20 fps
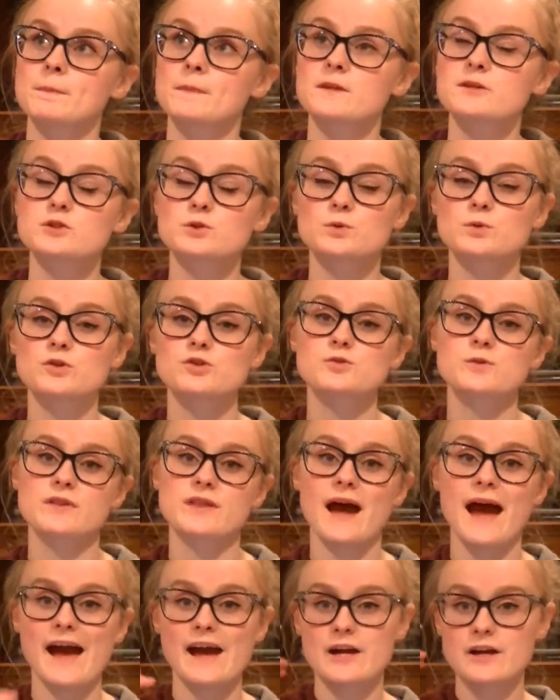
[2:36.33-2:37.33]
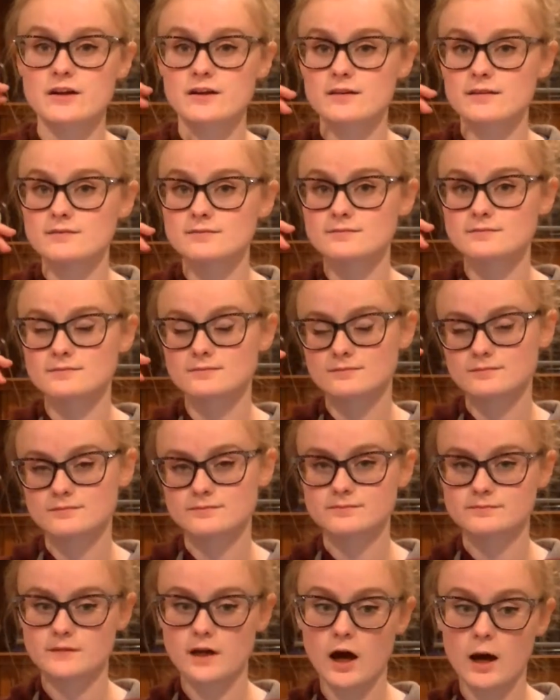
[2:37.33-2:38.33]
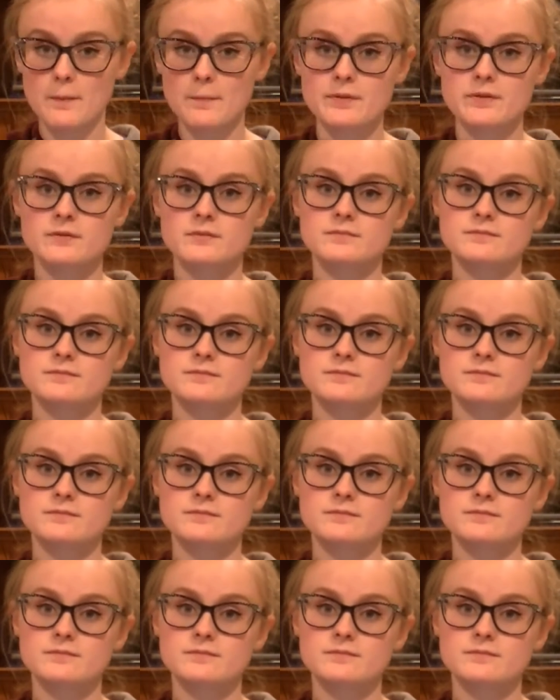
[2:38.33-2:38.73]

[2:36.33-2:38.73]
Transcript: schools with higher up,